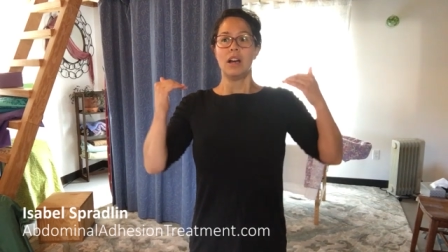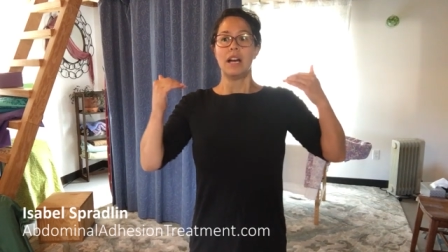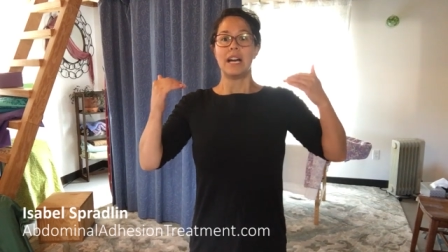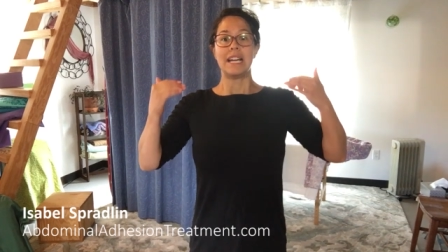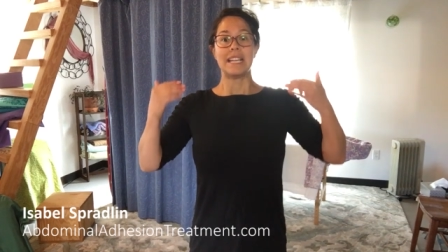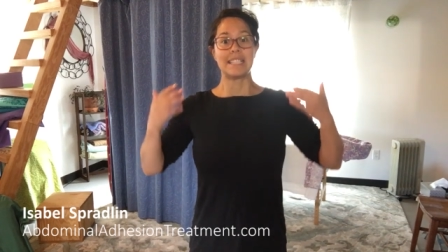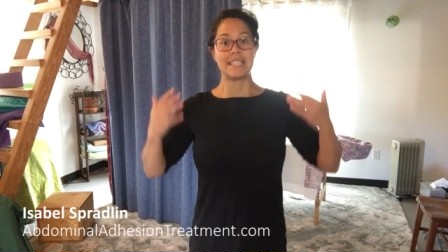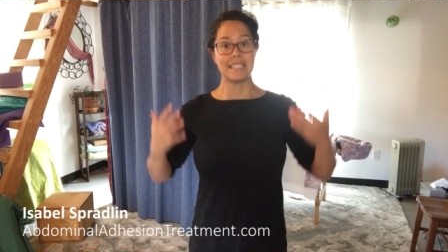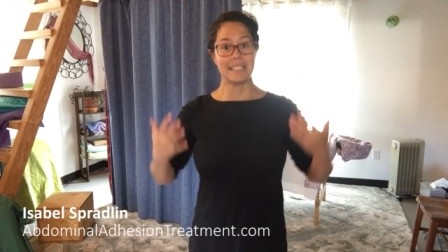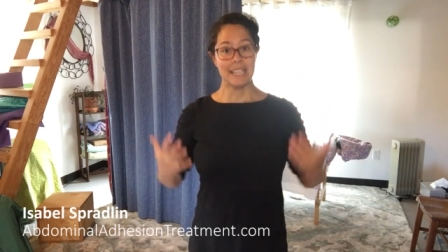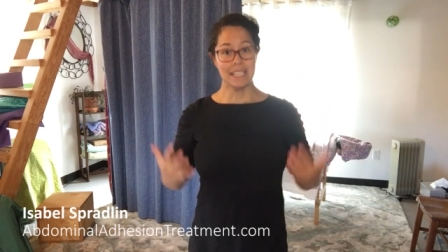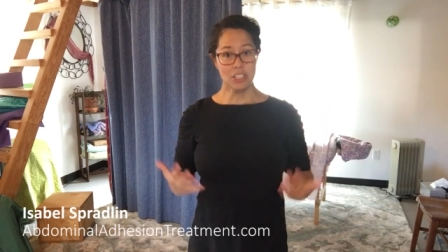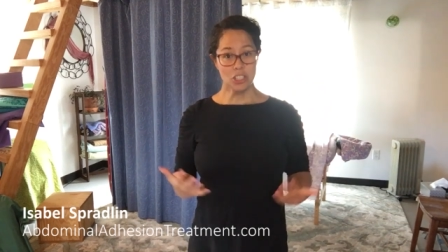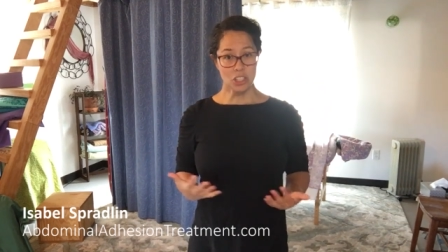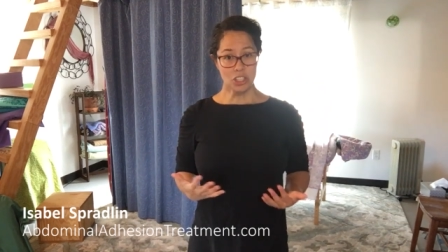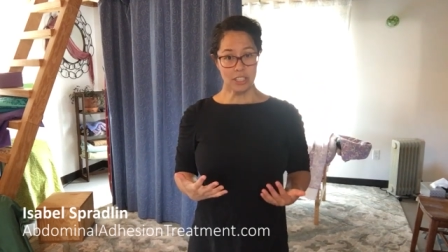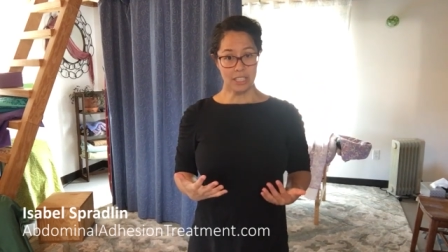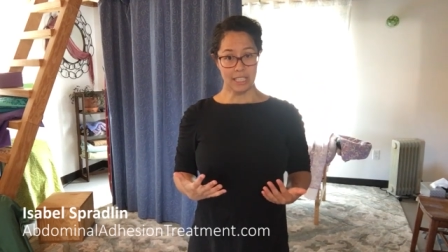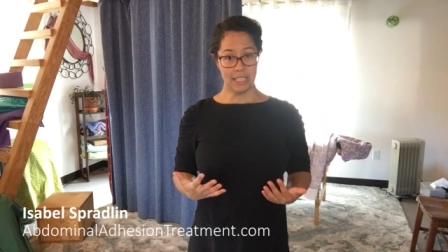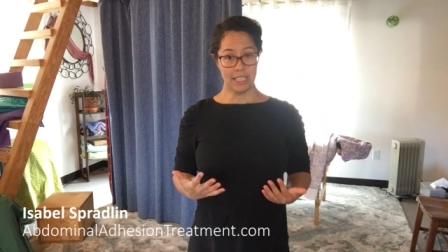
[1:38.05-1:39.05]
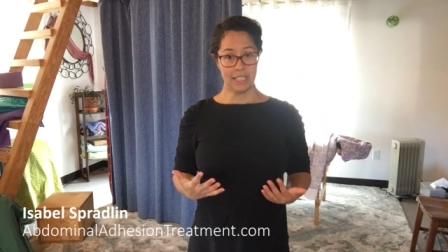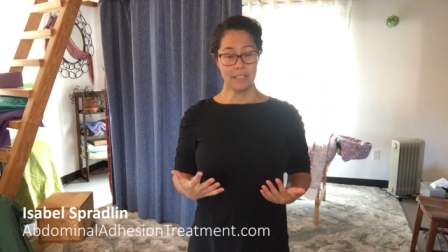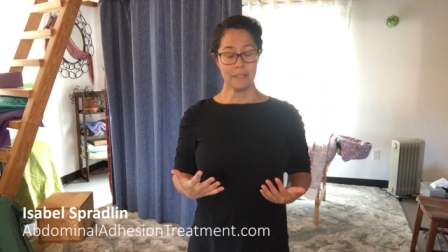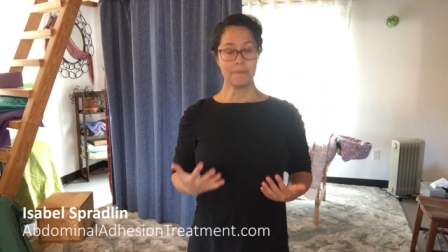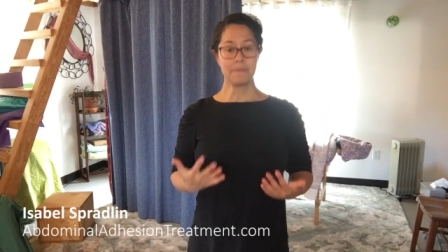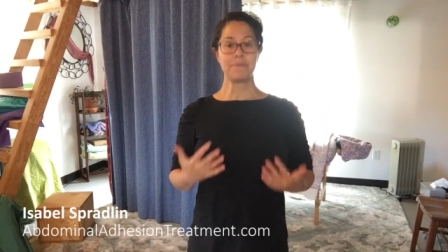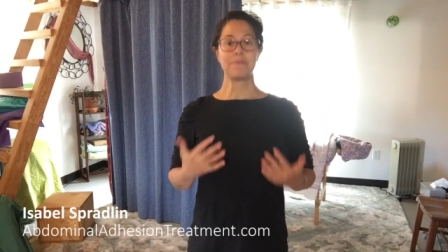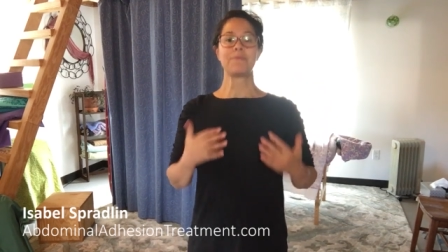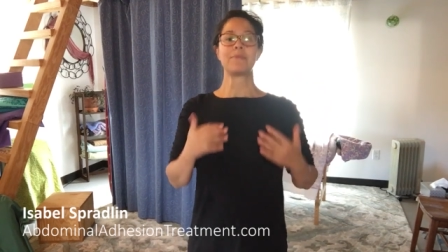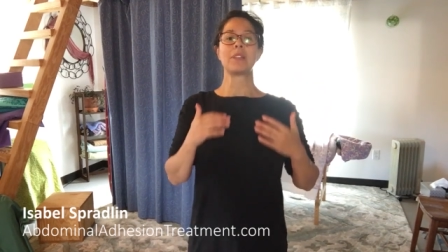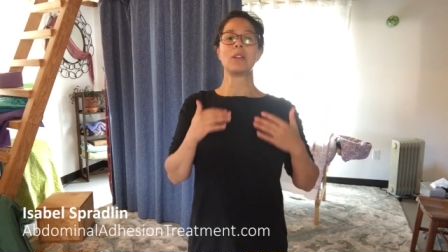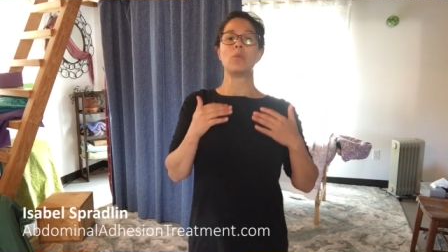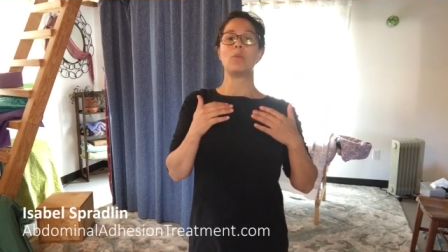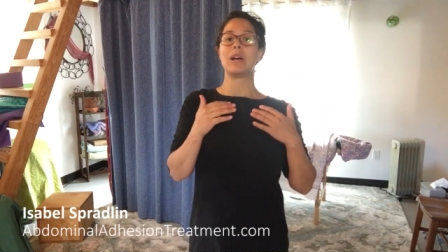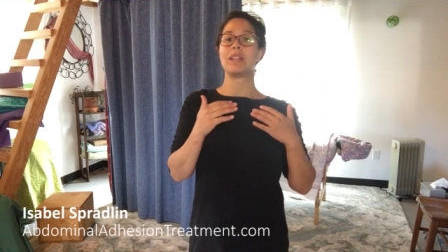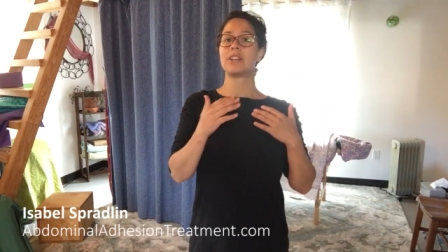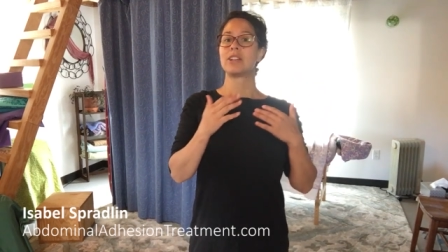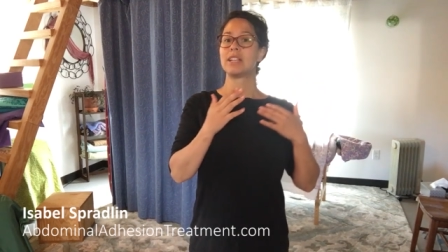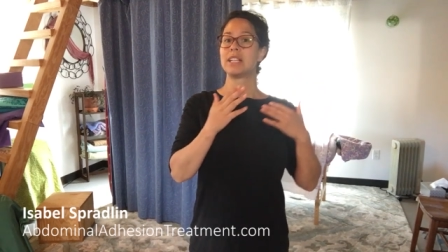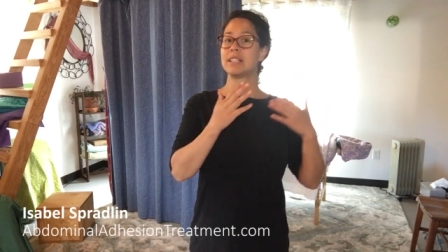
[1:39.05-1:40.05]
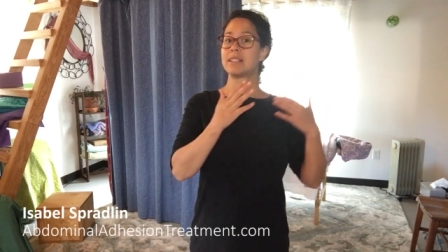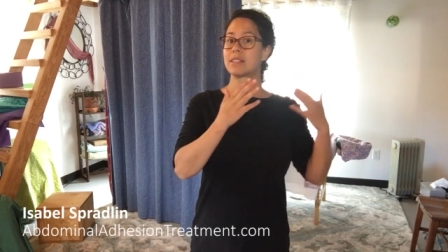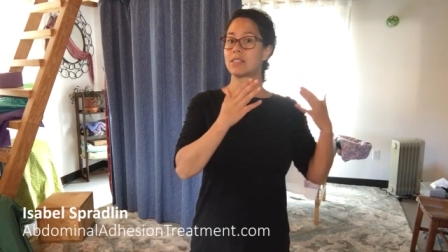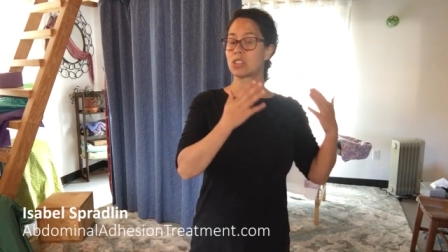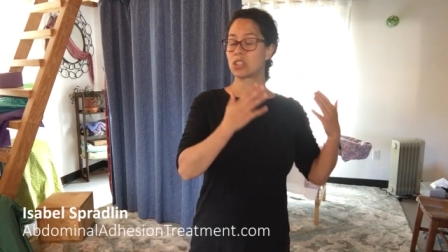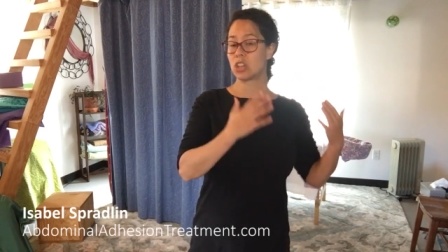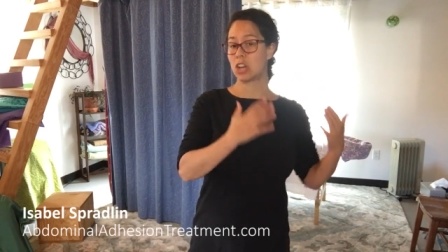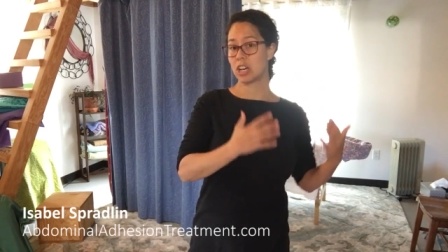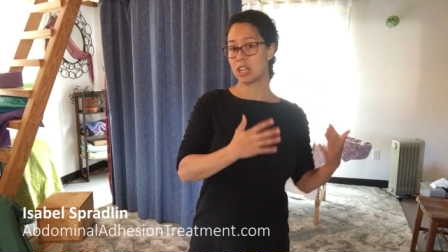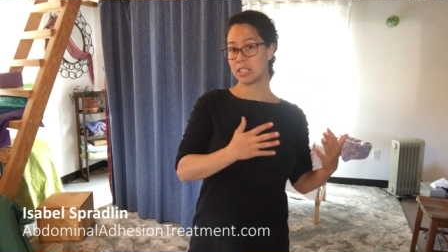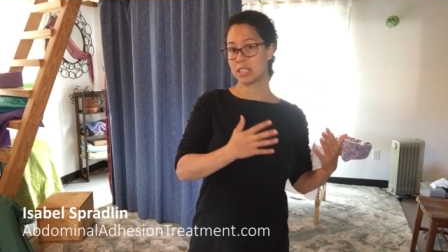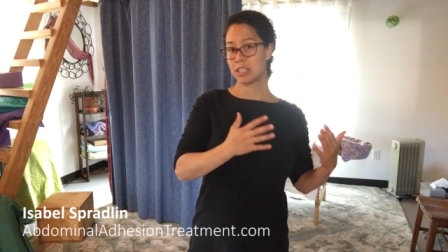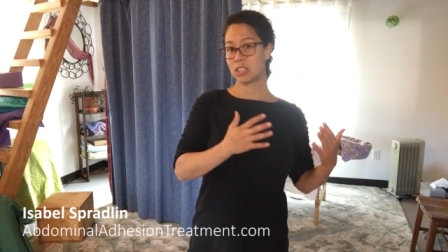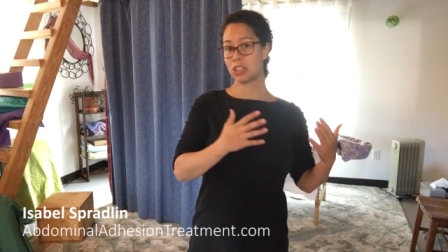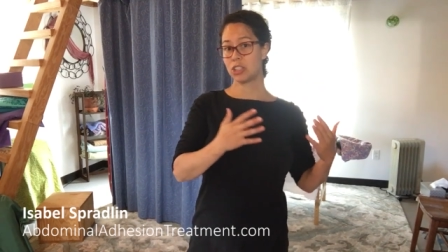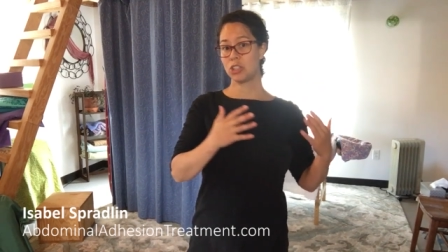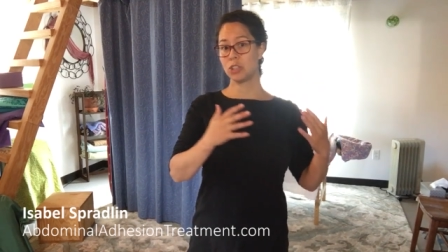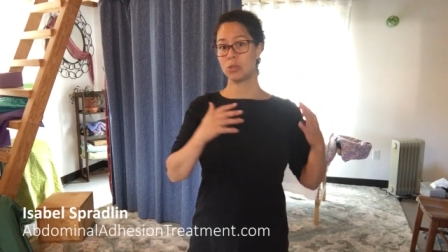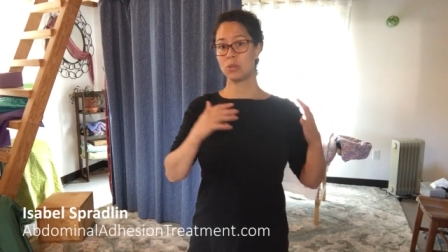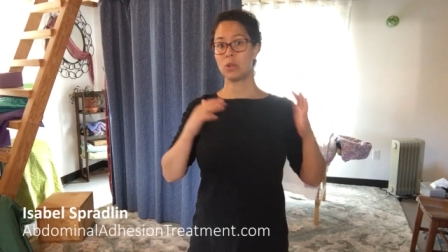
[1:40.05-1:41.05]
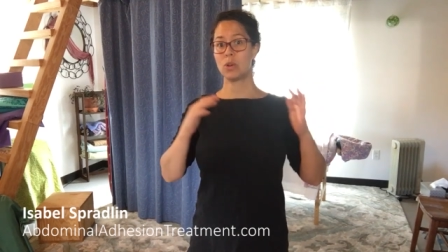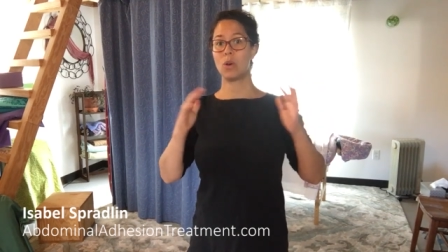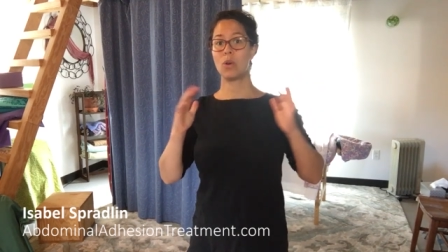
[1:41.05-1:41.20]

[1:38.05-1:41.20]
essentially, whether it's scar tissue